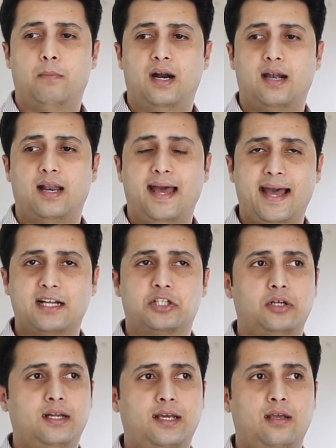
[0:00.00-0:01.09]
but
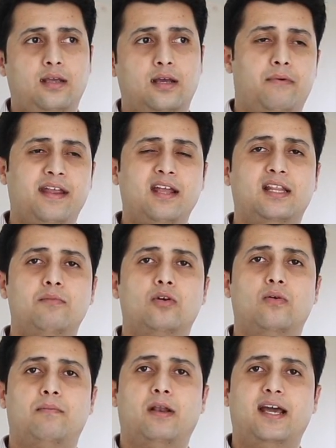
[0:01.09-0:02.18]
actually bringing them
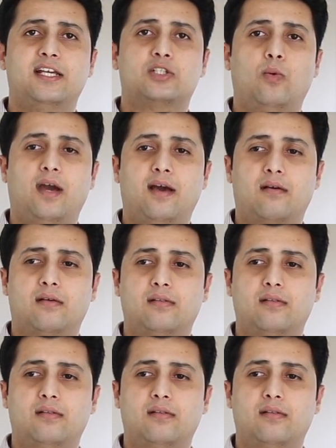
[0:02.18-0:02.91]
to a place where,